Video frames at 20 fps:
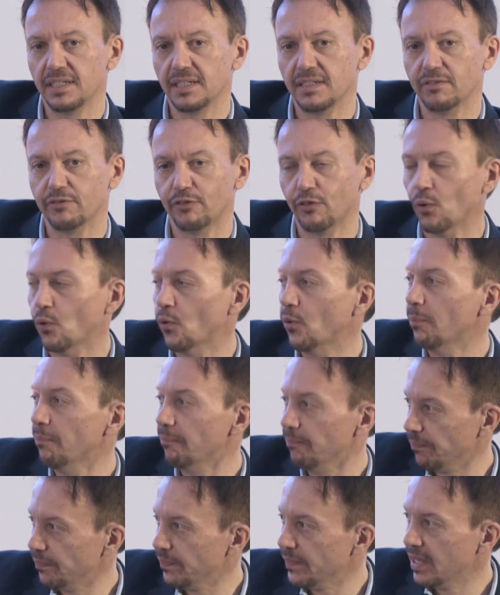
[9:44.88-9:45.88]
inform
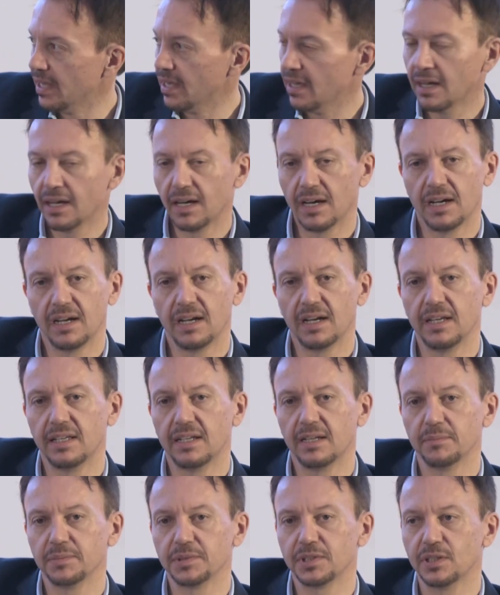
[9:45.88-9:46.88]

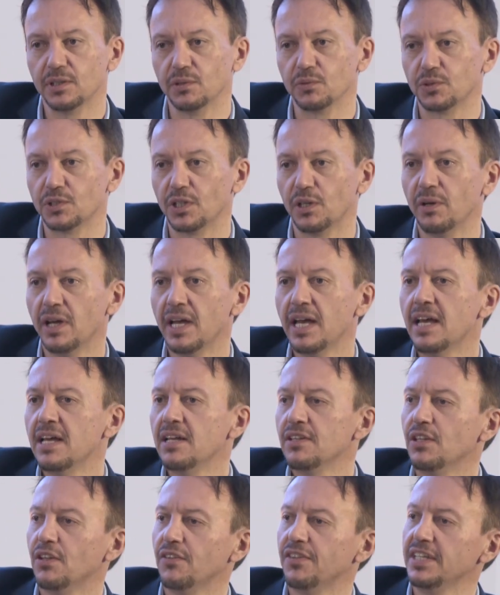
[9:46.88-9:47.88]
and upskill. So,
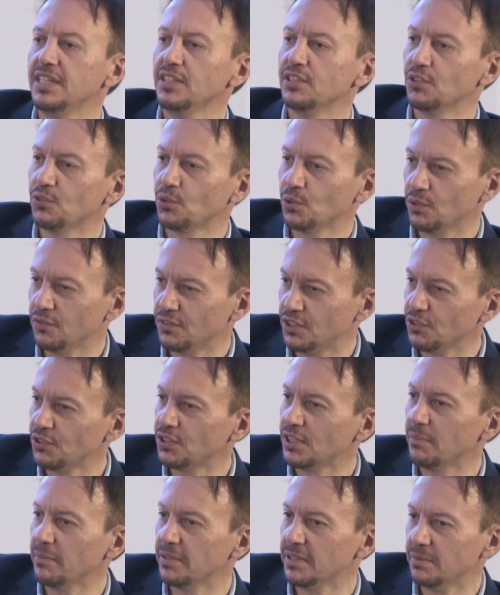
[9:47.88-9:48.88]
you know, these are sort of
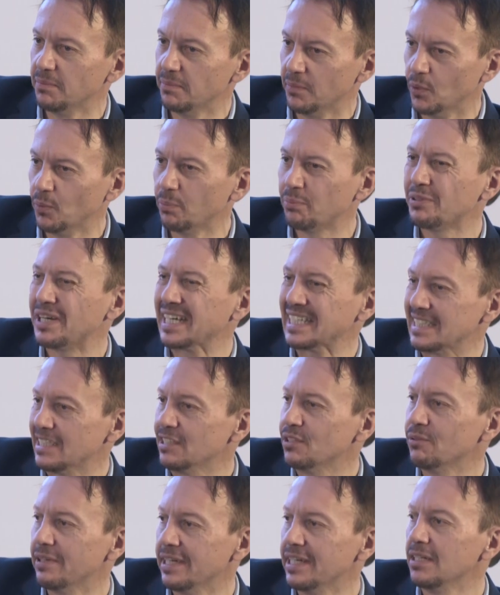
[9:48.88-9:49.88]
just some of the more
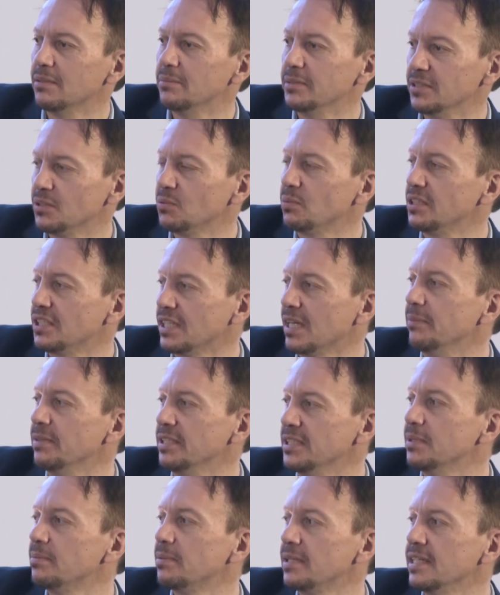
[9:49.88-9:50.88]
practical elements which come
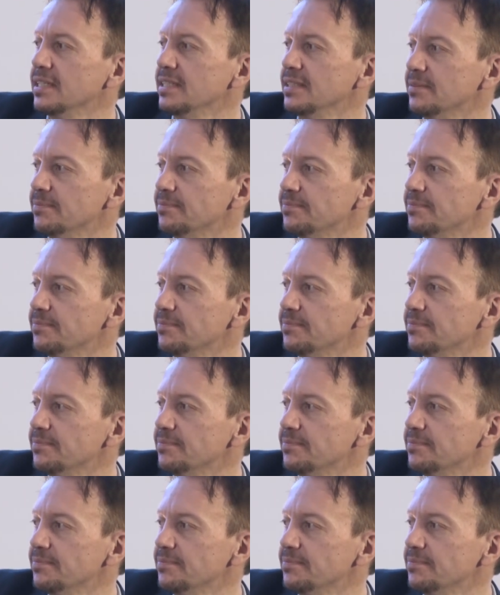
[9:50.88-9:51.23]
into play.